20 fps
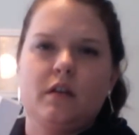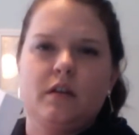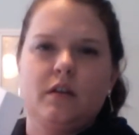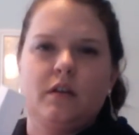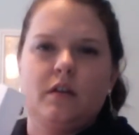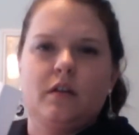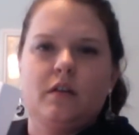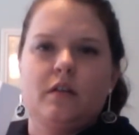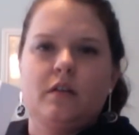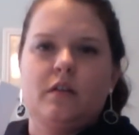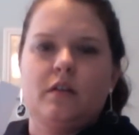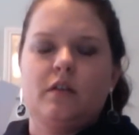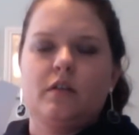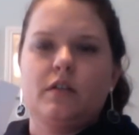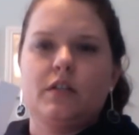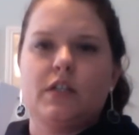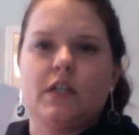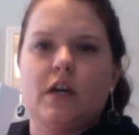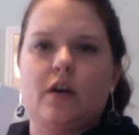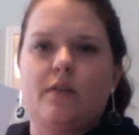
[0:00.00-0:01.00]
So
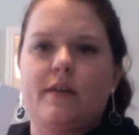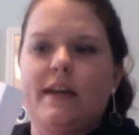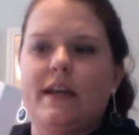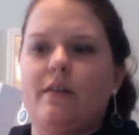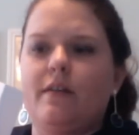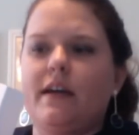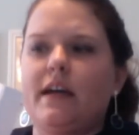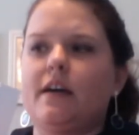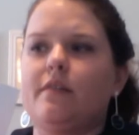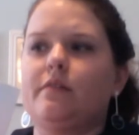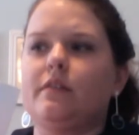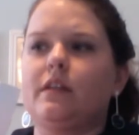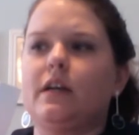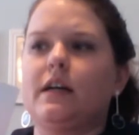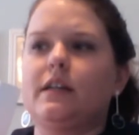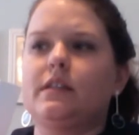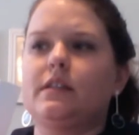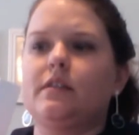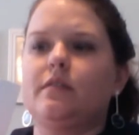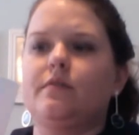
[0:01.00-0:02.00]
now I have lots of little
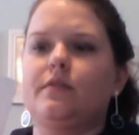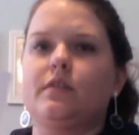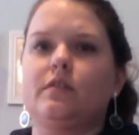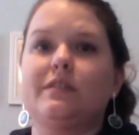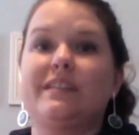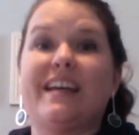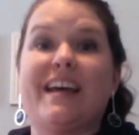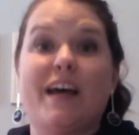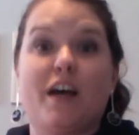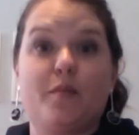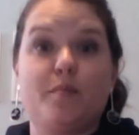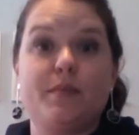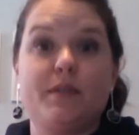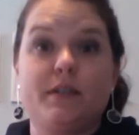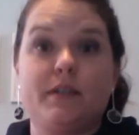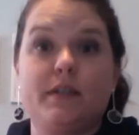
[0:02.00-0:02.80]
tabs to tape.